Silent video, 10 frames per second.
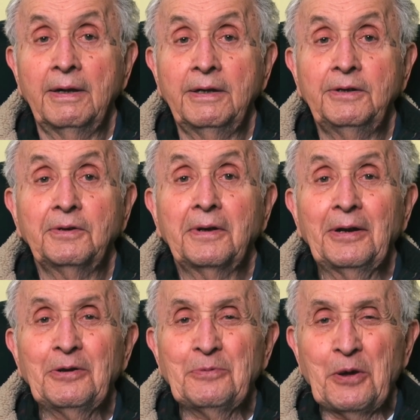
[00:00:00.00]
I need to
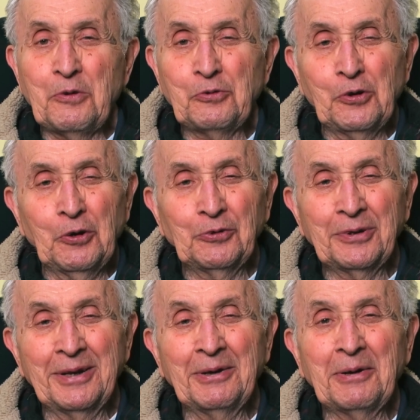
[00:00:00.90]
clear my
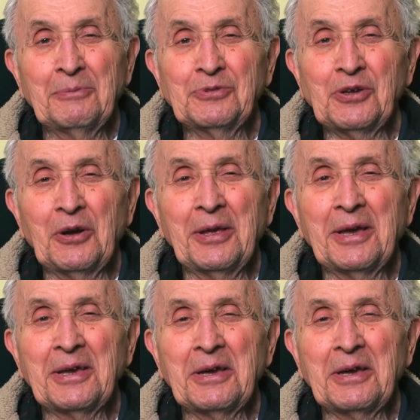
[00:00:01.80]
throat now. I'm sorry, I